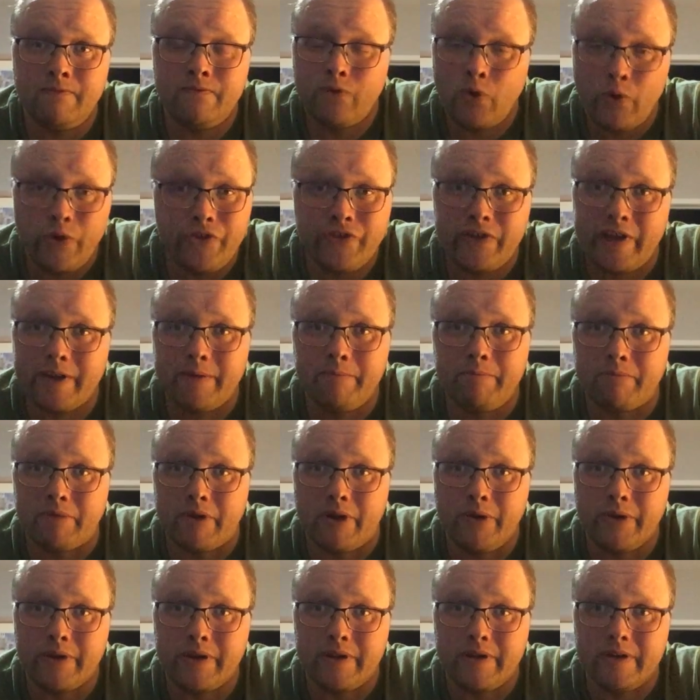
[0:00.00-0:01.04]
Voice hadn't
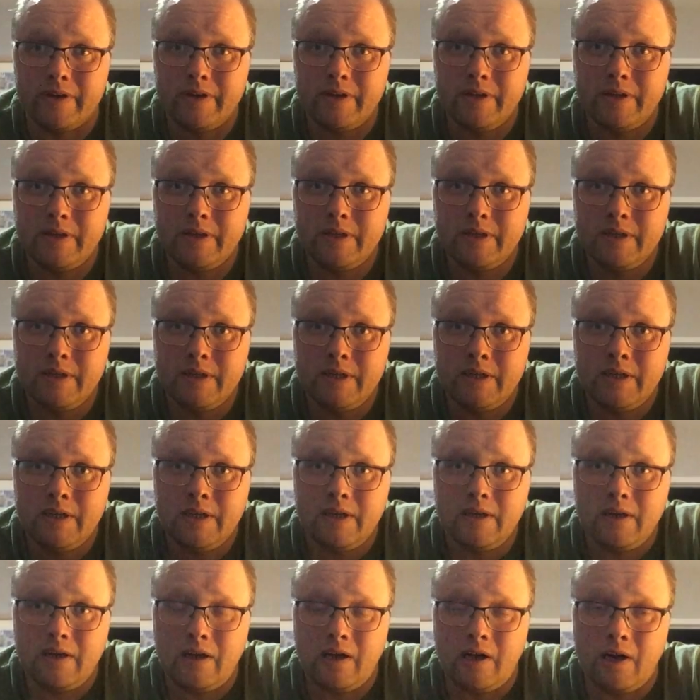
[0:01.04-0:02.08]
broken.
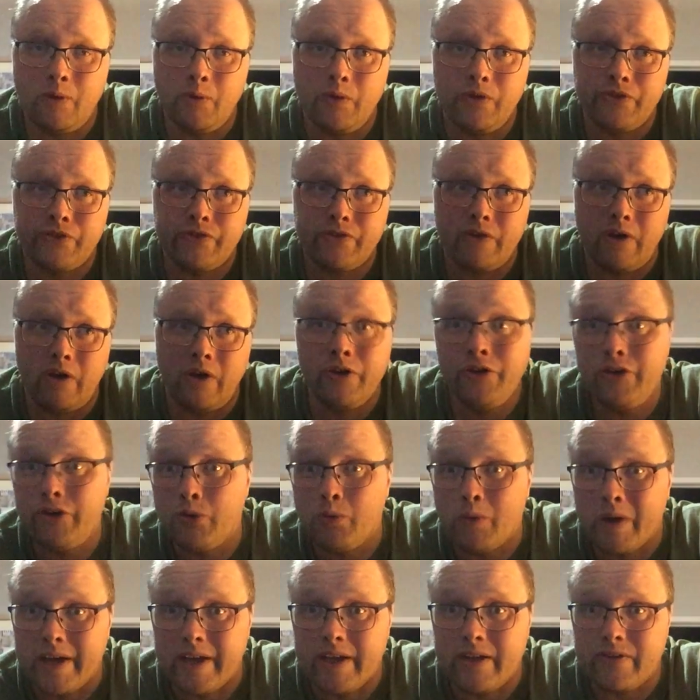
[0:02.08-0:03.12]
I was
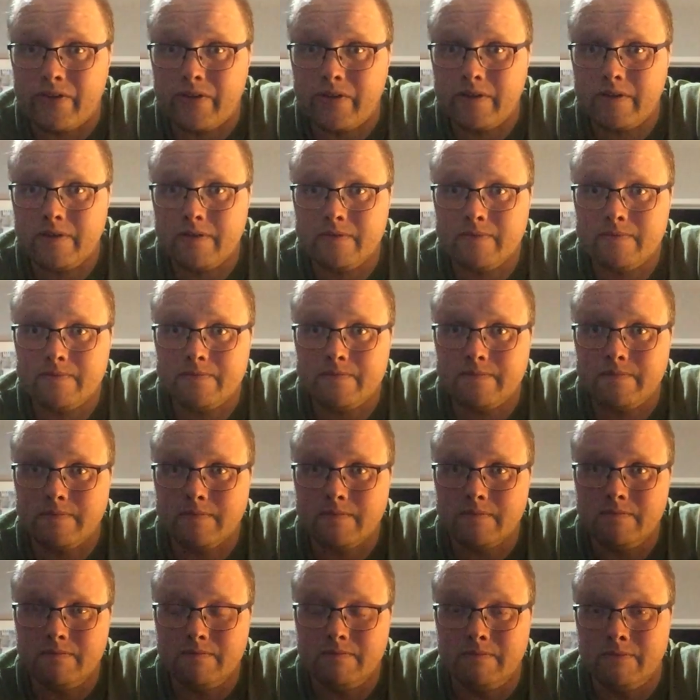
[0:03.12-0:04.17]
underweight,
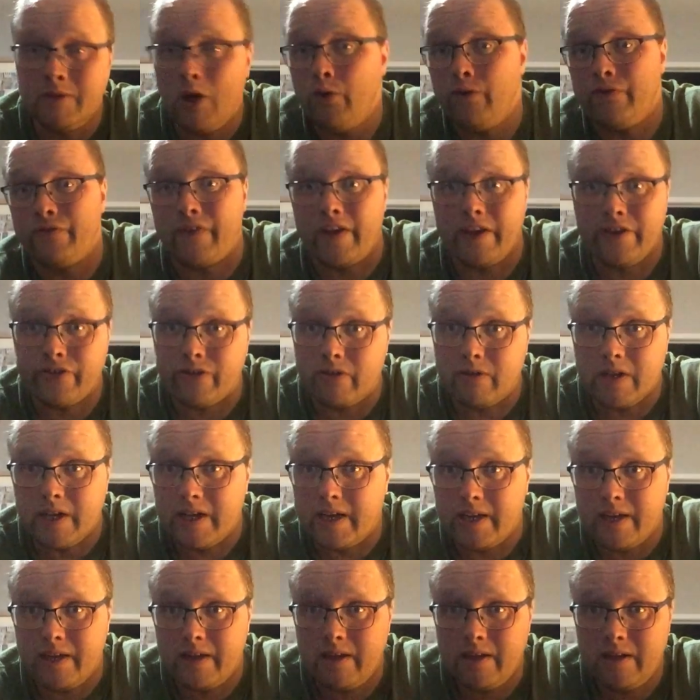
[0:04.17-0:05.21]
no facial
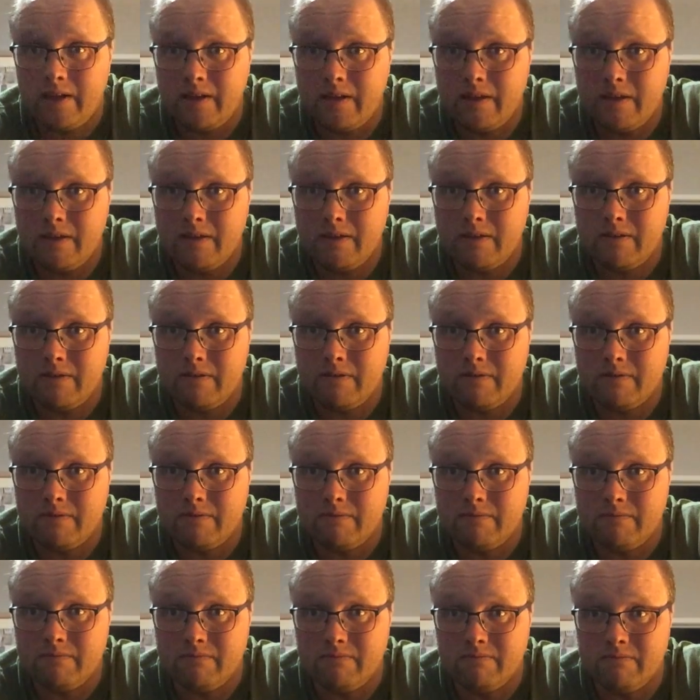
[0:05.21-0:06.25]
hair,
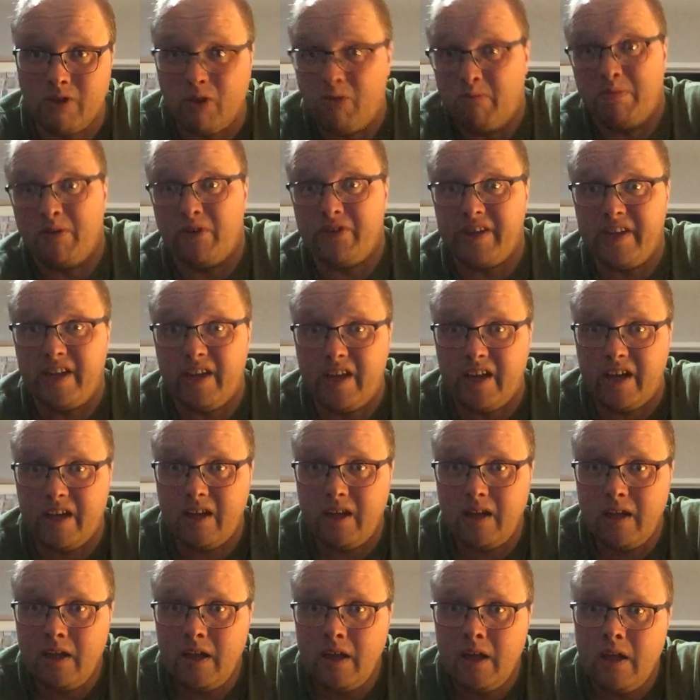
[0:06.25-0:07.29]
no body hair,
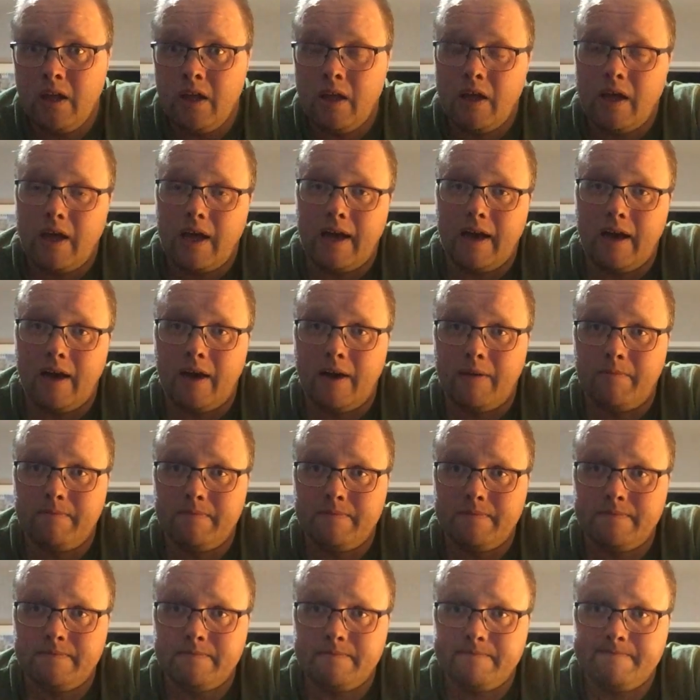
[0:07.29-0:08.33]

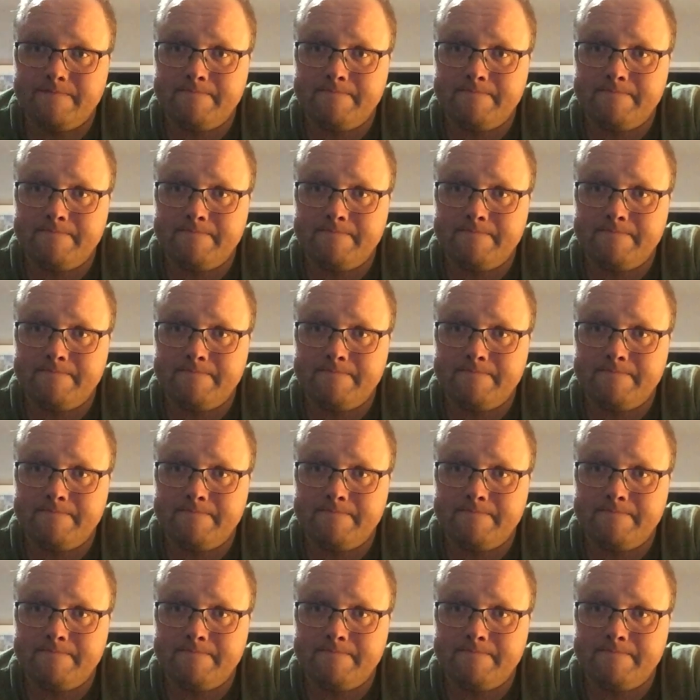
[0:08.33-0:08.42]
and